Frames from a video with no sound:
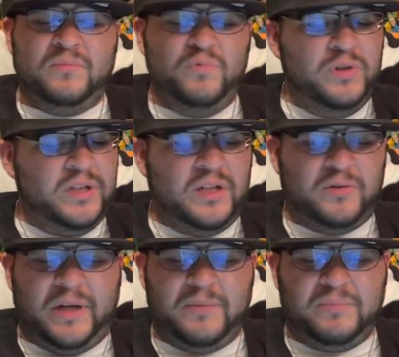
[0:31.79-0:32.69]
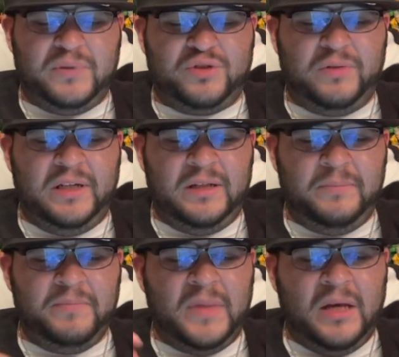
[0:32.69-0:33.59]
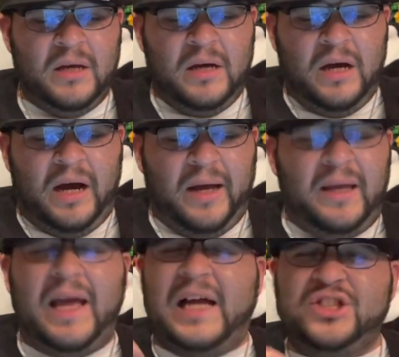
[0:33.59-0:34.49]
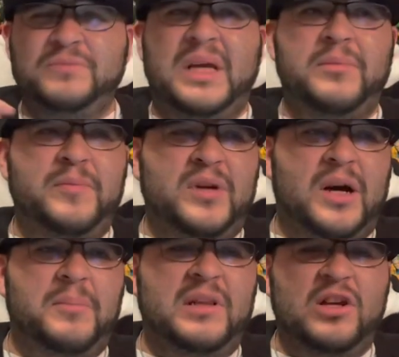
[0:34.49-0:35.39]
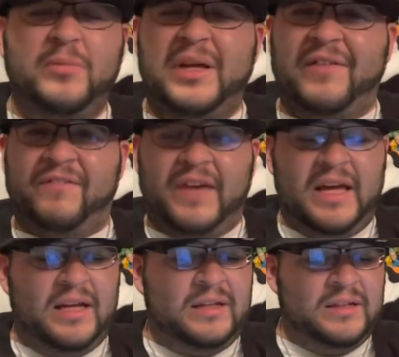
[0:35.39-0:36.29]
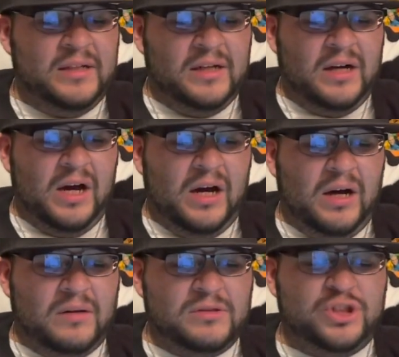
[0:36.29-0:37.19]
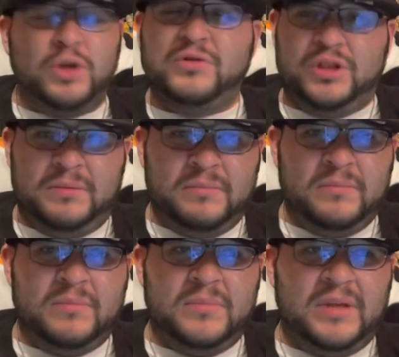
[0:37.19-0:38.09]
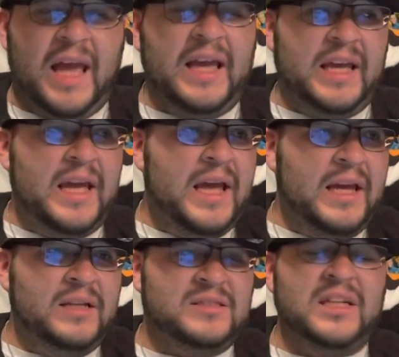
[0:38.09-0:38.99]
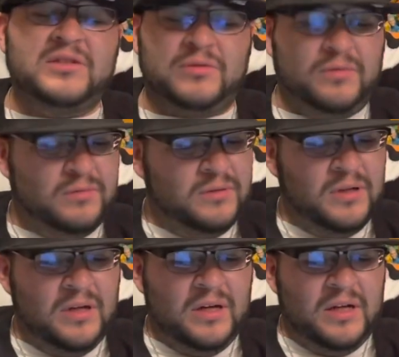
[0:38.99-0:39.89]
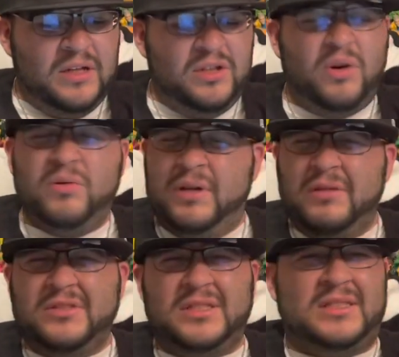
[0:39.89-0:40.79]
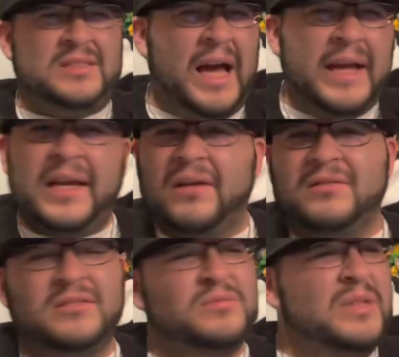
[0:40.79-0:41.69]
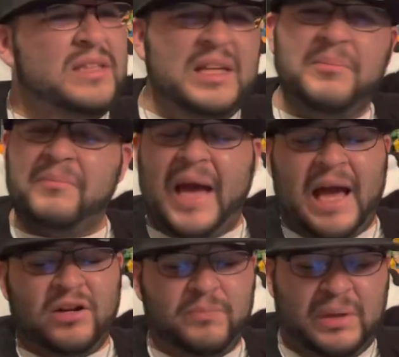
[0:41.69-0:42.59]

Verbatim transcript: Really great. Between, I actually maybe become a little bit a fan of Shoji, aka Tentacle. You know, he was just a side character to me, didn't matter.